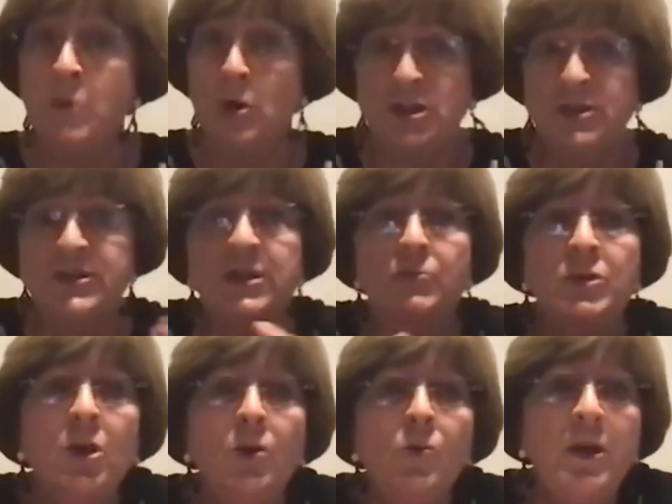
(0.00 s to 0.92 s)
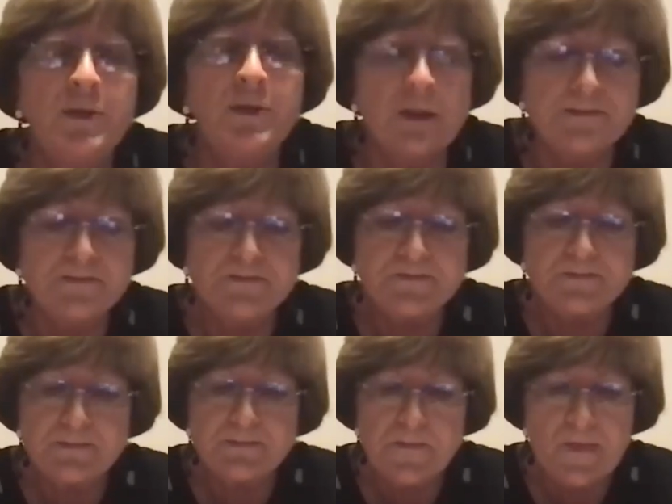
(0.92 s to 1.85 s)
motions that would go with it.
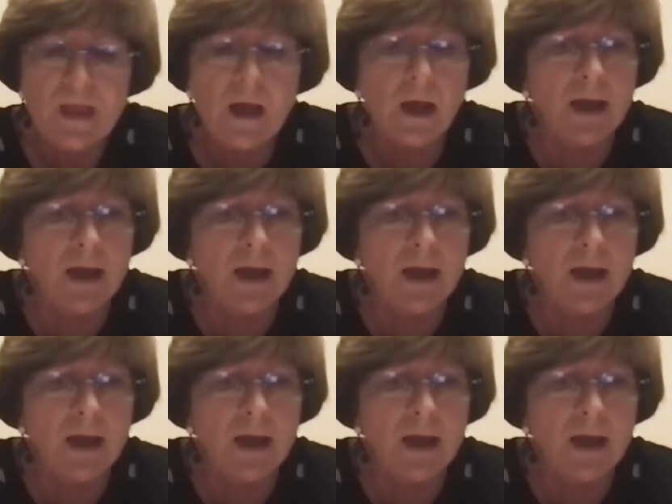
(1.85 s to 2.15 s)
Uh,